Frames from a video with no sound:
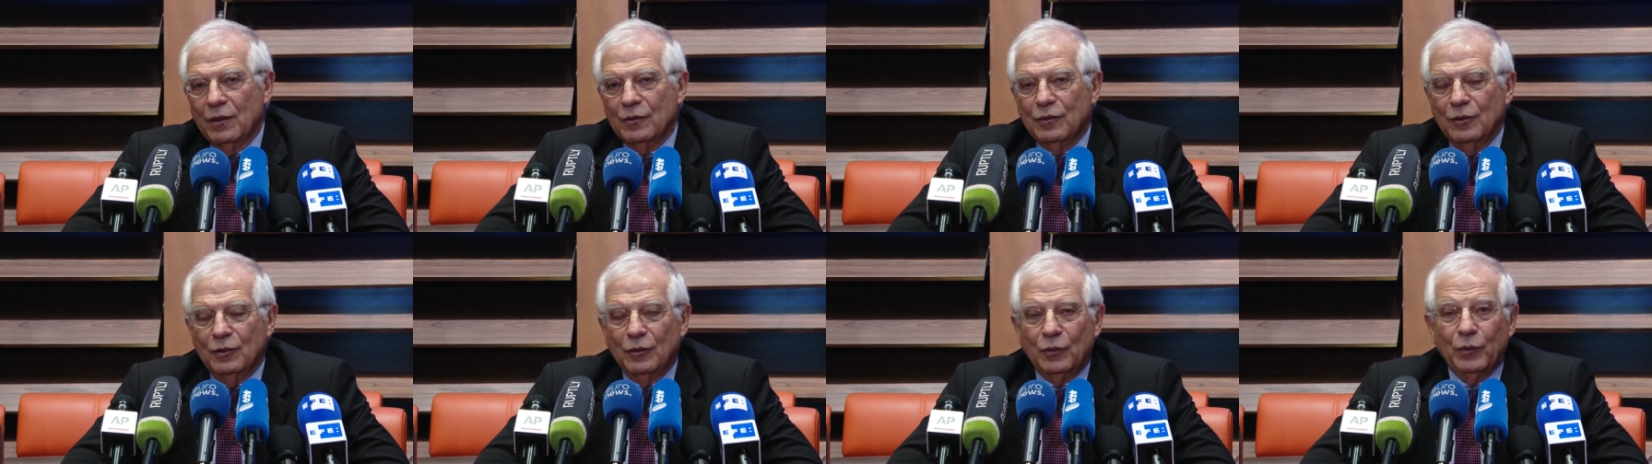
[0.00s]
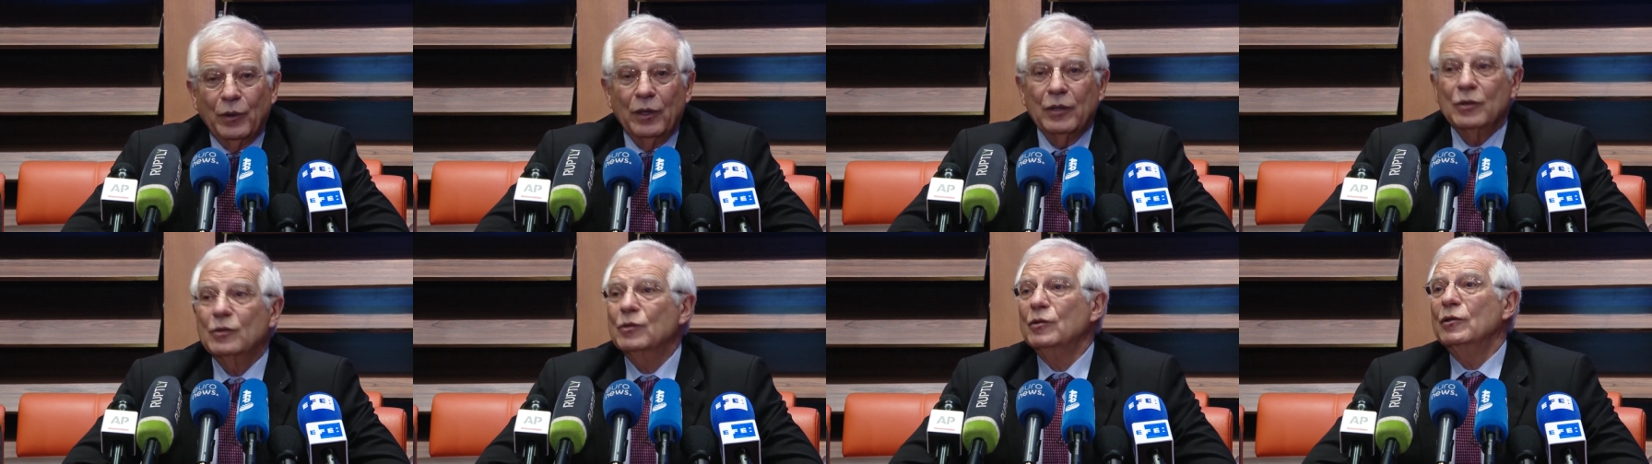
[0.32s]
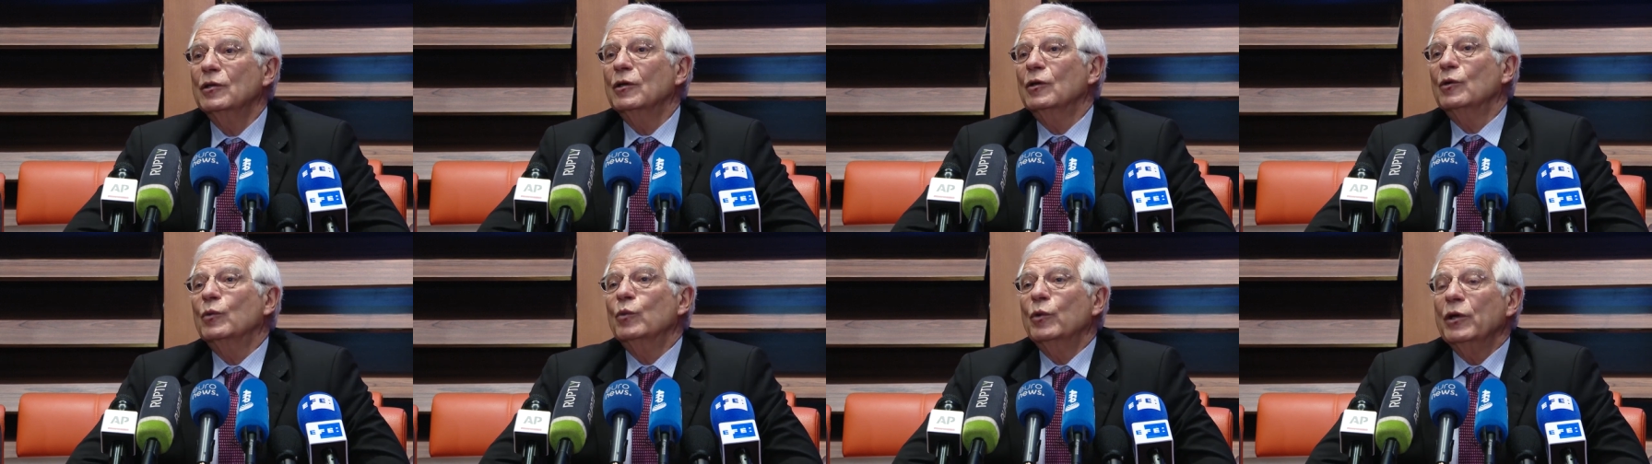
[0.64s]
a situation
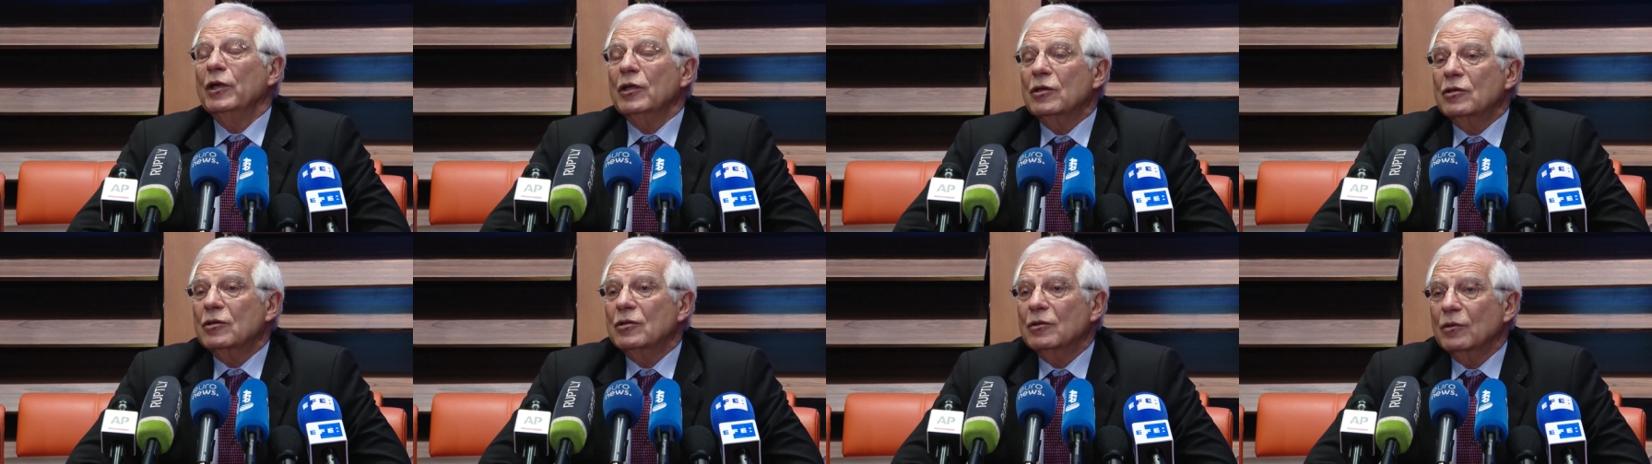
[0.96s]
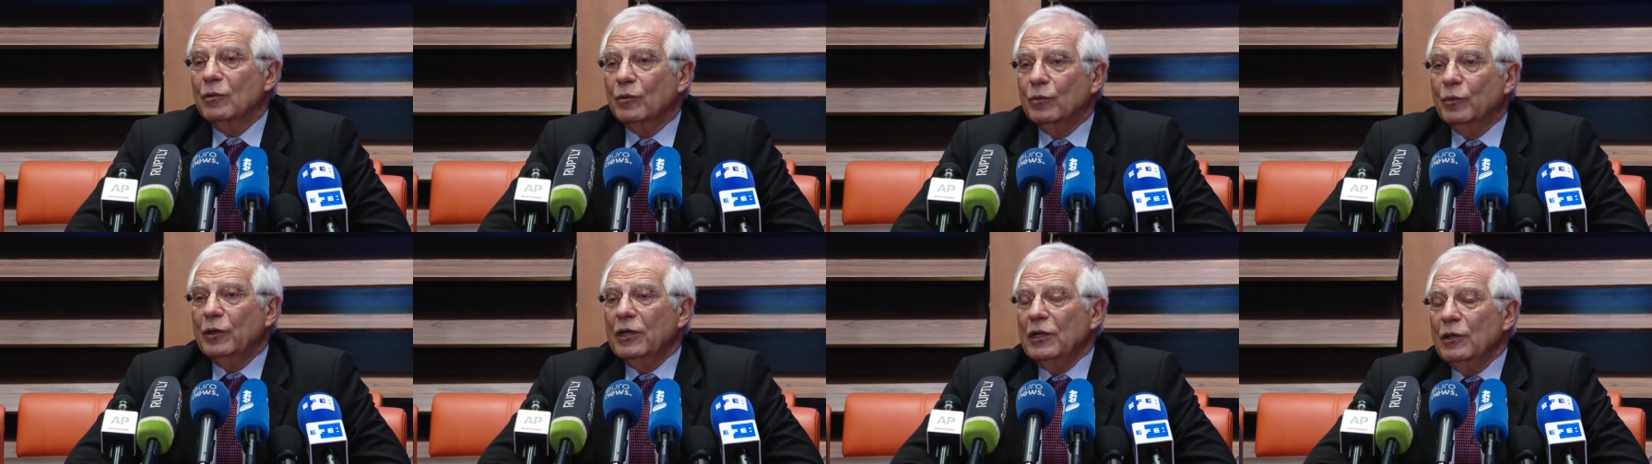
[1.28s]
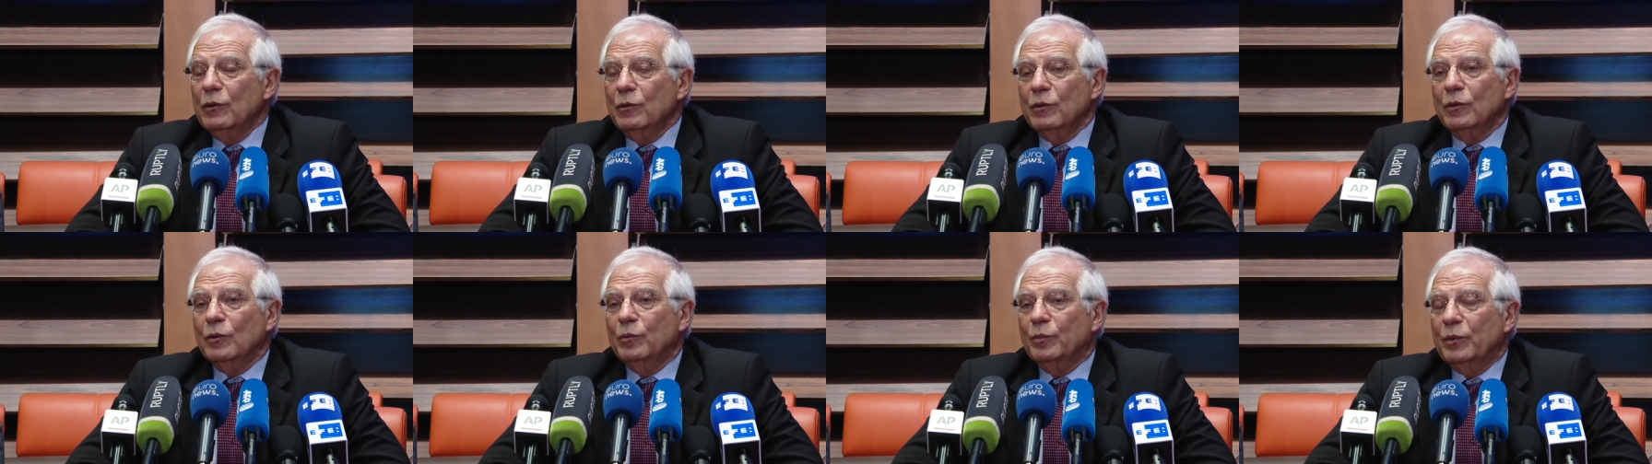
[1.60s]
in which we
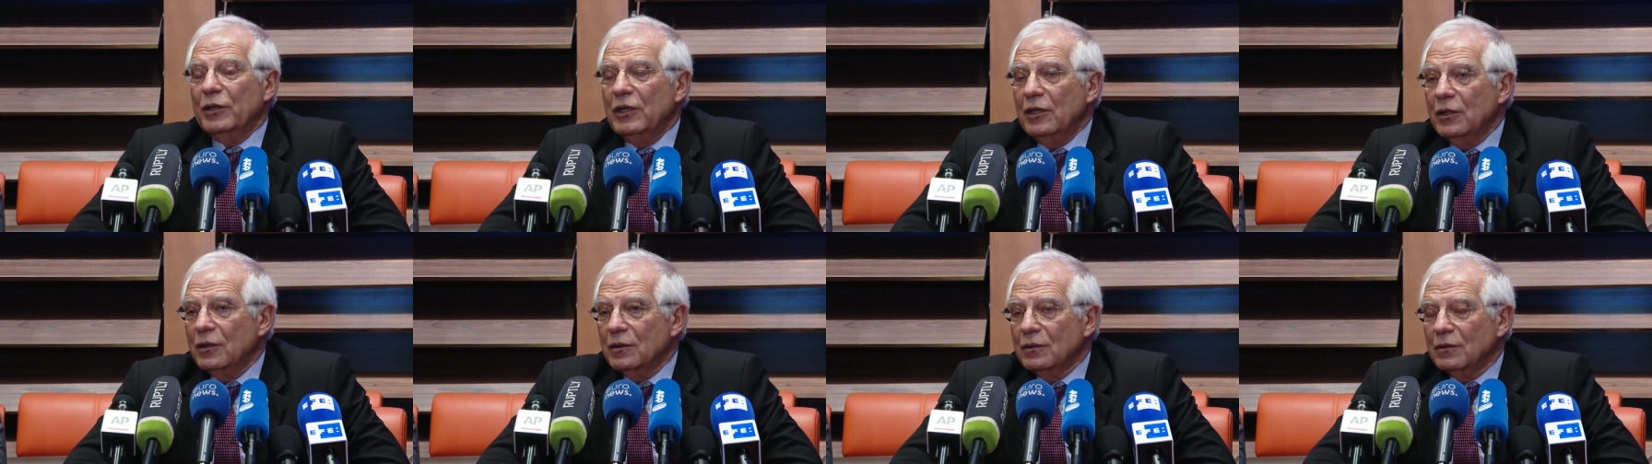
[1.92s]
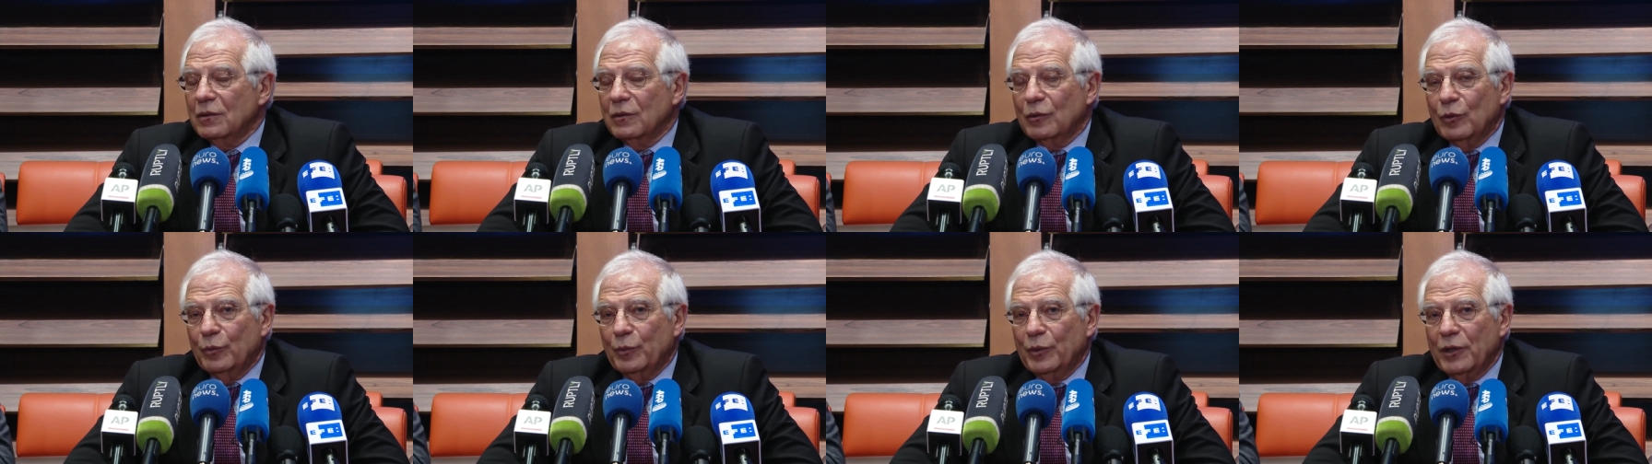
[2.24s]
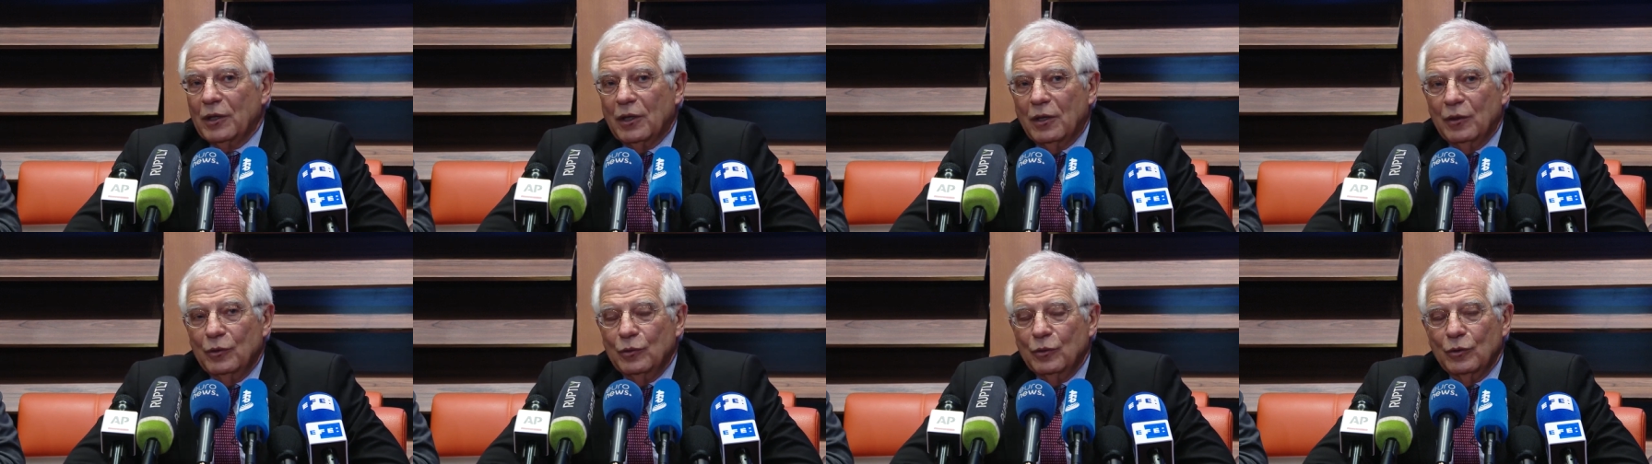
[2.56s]
Europeans,
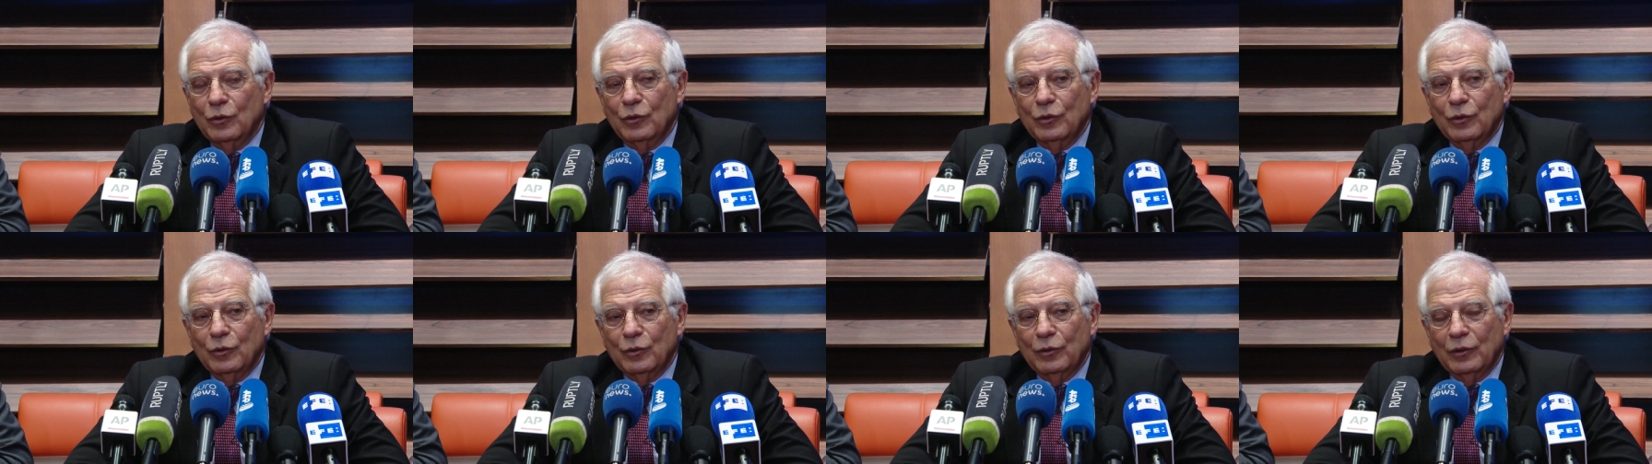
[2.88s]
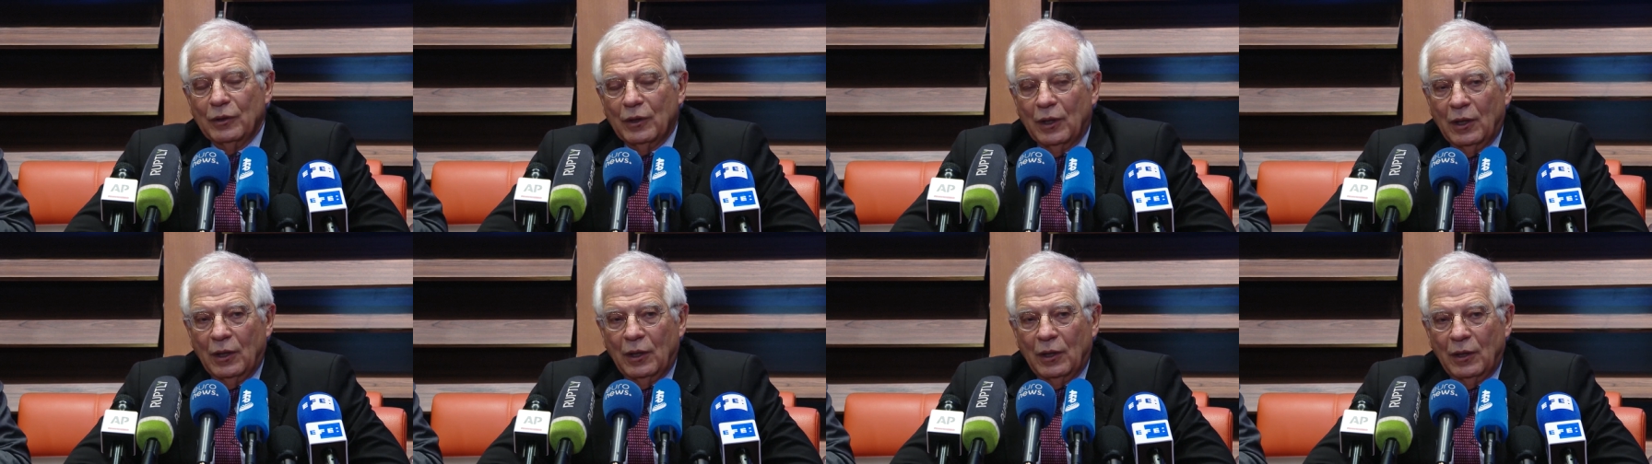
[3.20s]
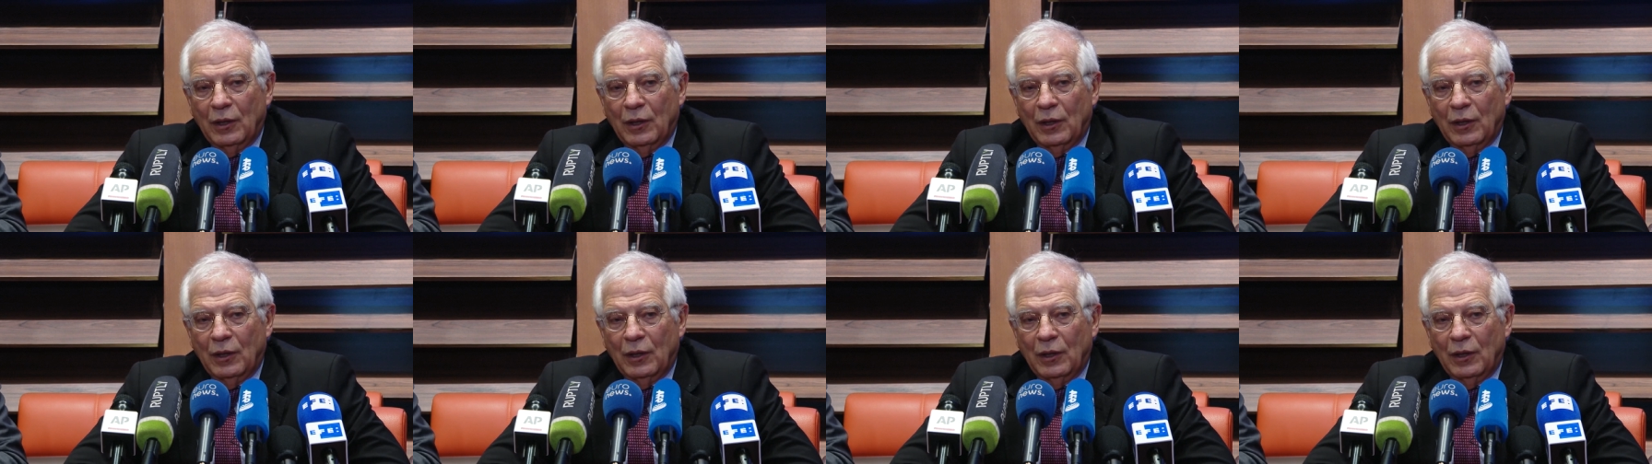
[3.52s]
European Union,